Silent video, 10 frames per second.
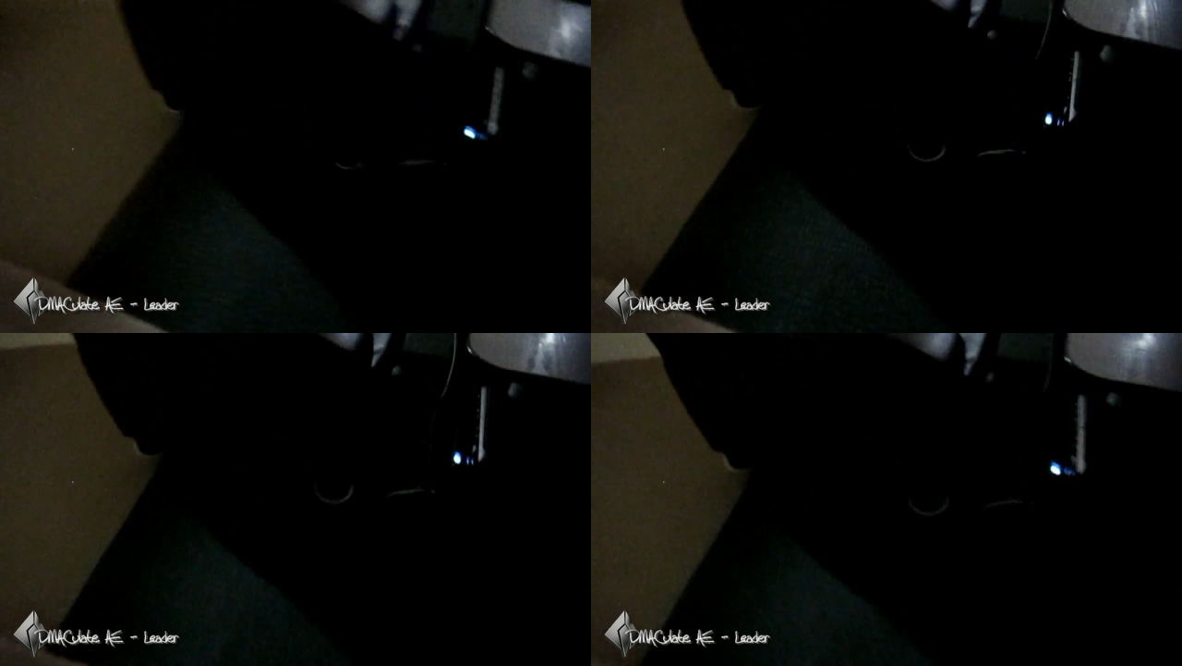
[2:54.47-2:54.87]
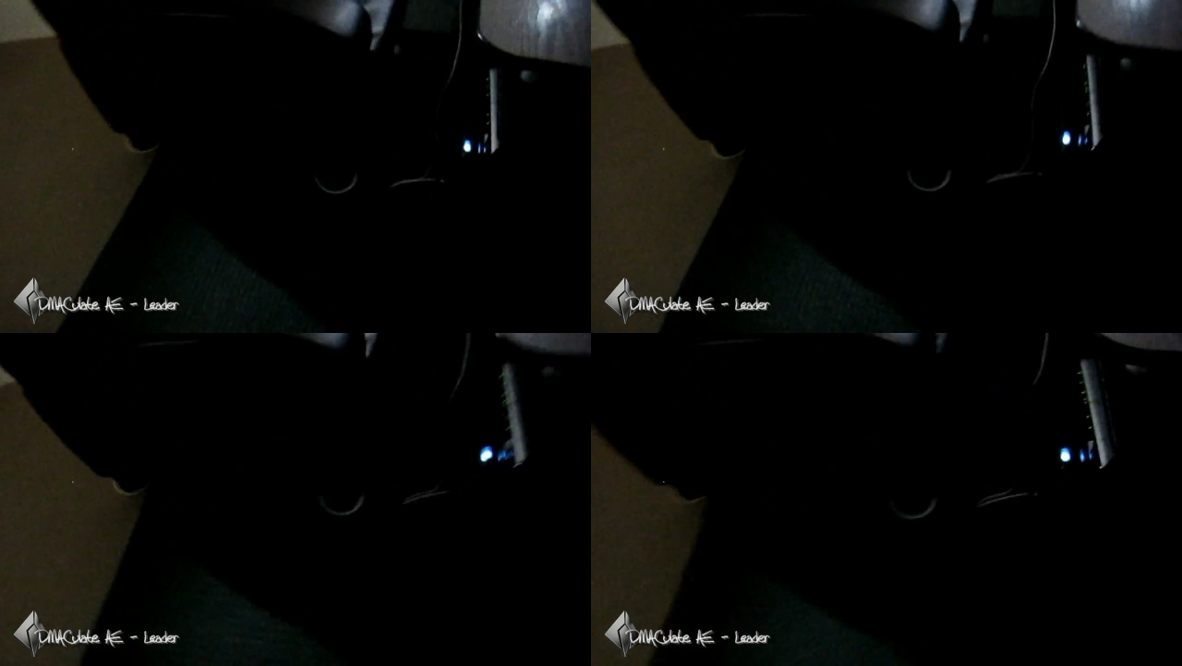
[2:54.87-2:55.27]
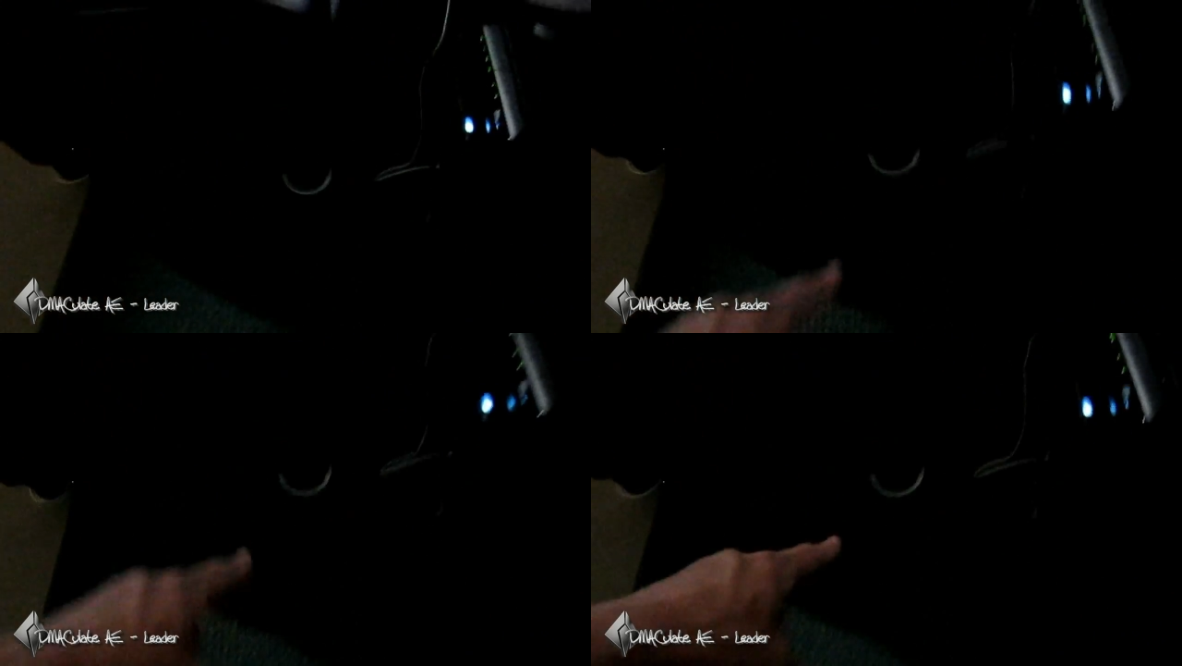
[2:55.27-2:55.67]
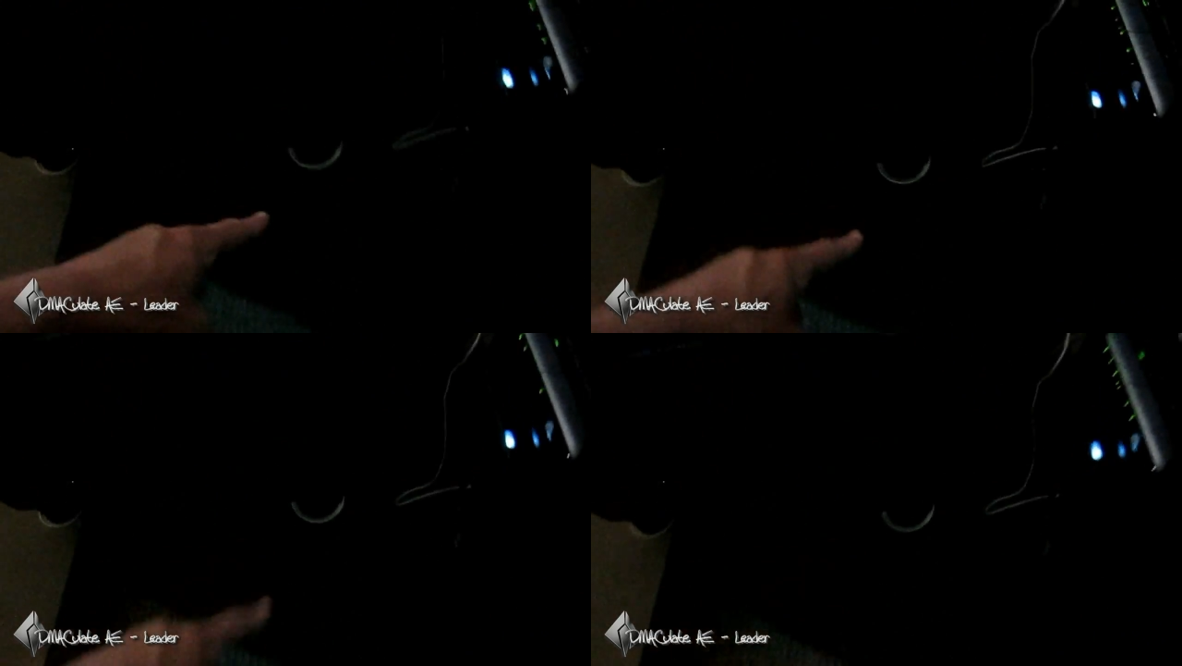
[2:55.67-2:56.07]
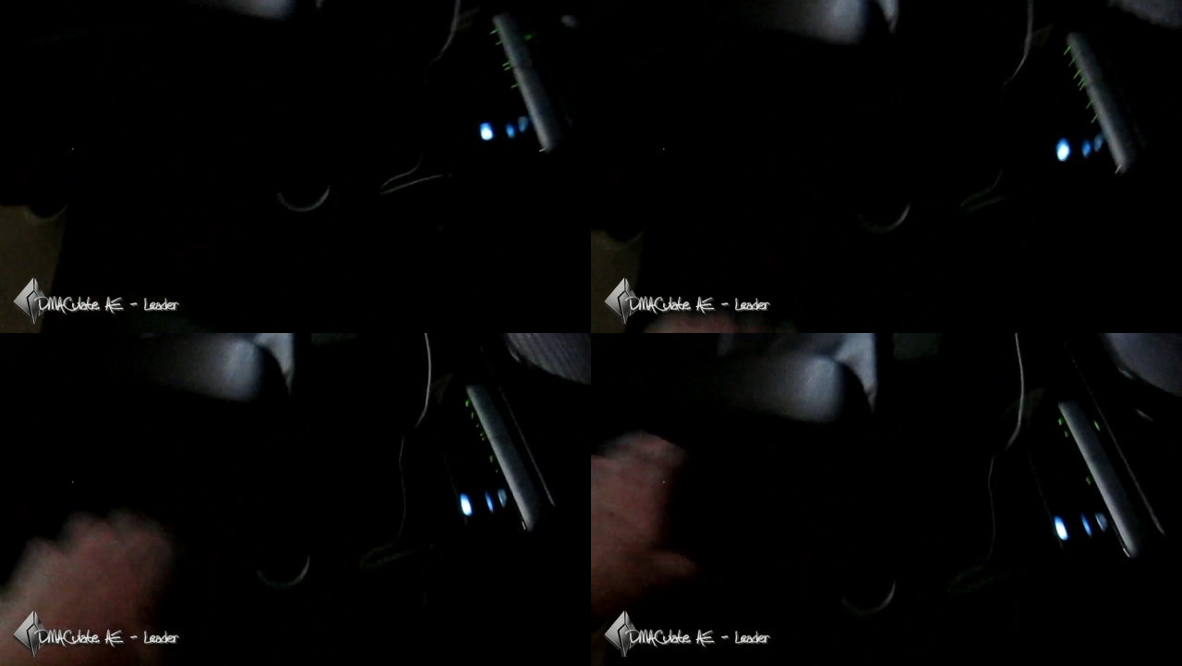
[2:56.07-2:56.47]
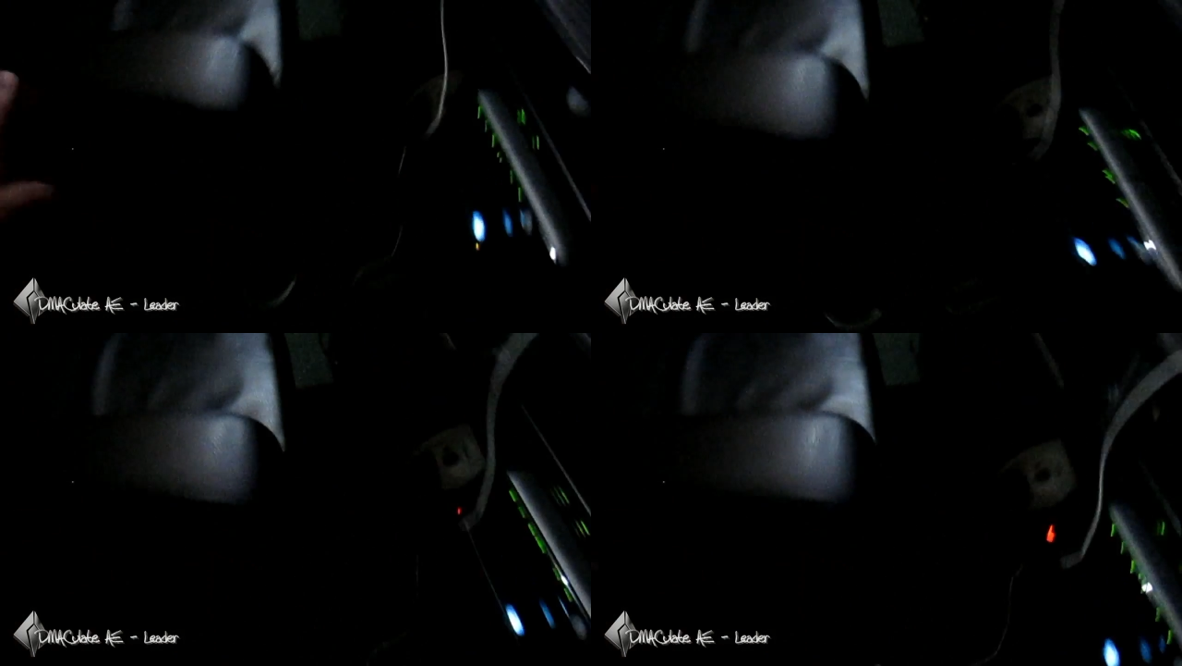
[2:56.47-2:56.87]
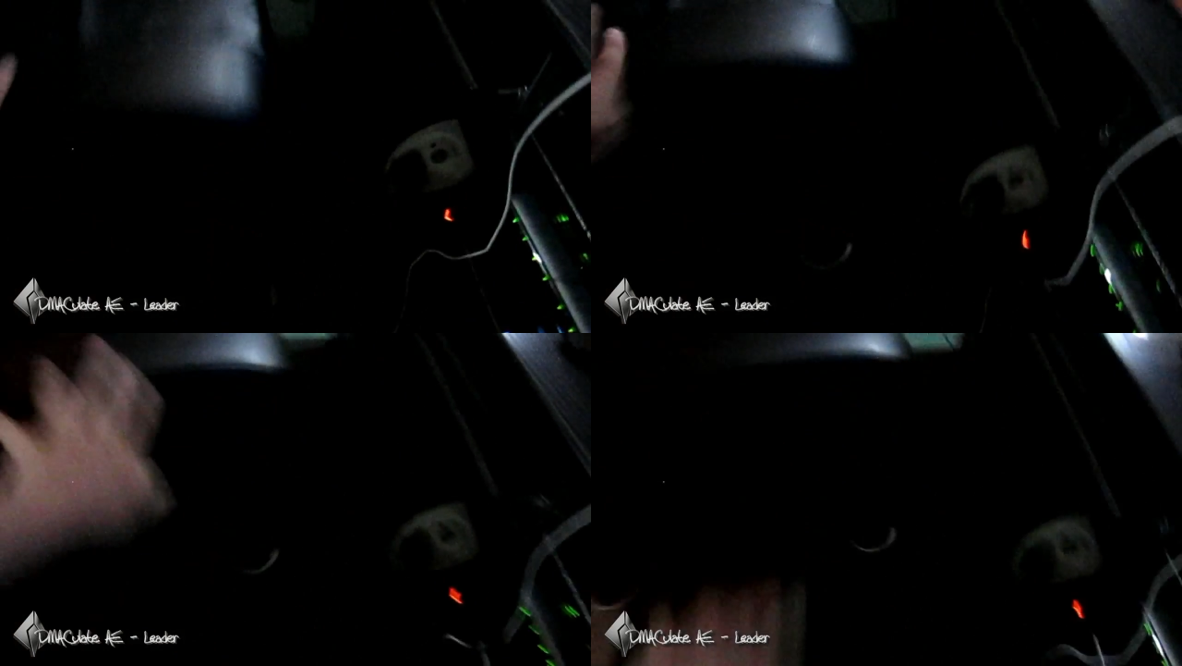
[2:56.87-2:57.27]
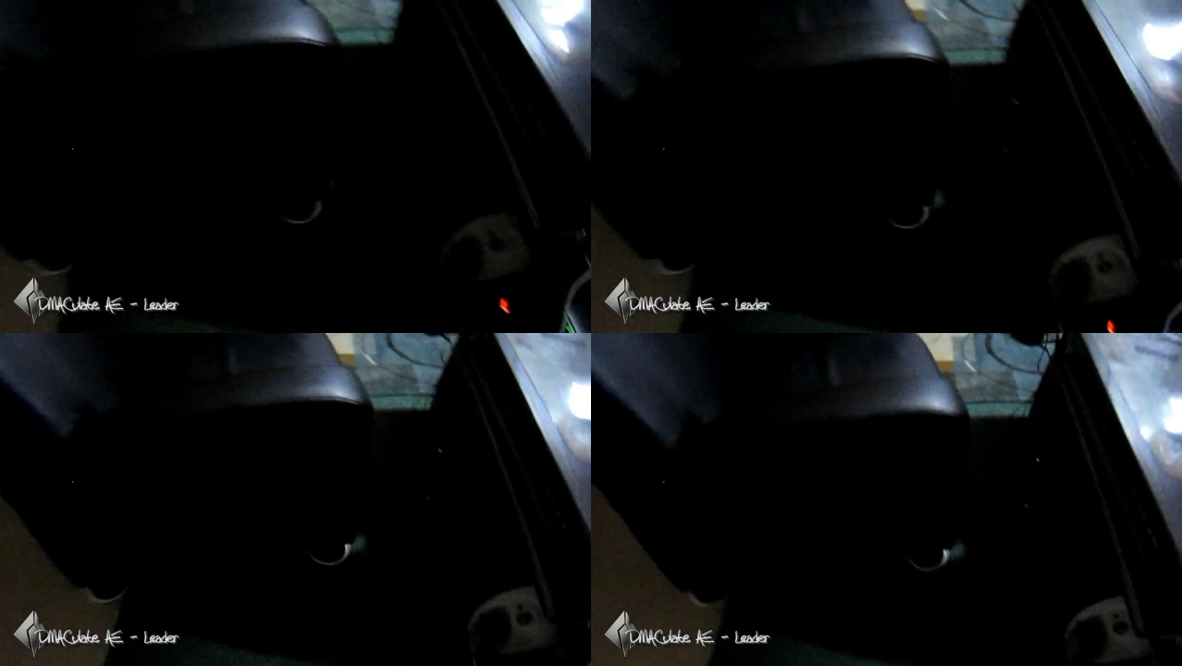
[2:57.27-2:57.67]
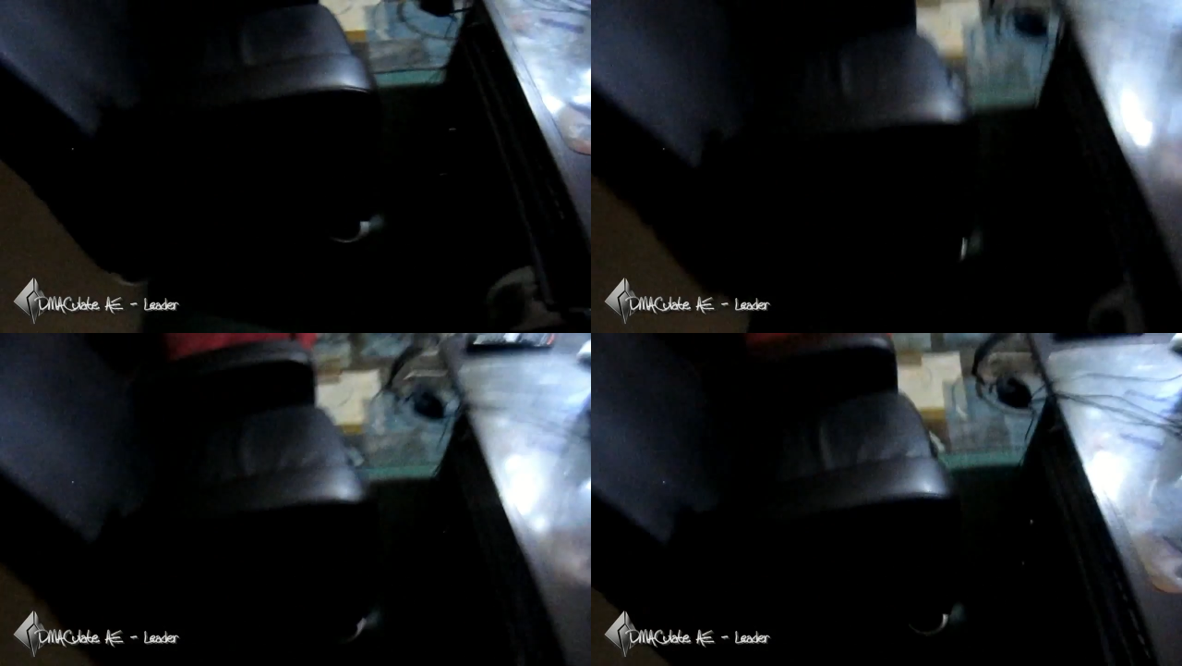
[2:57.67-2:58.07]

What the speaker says: [unreadable: no face in view]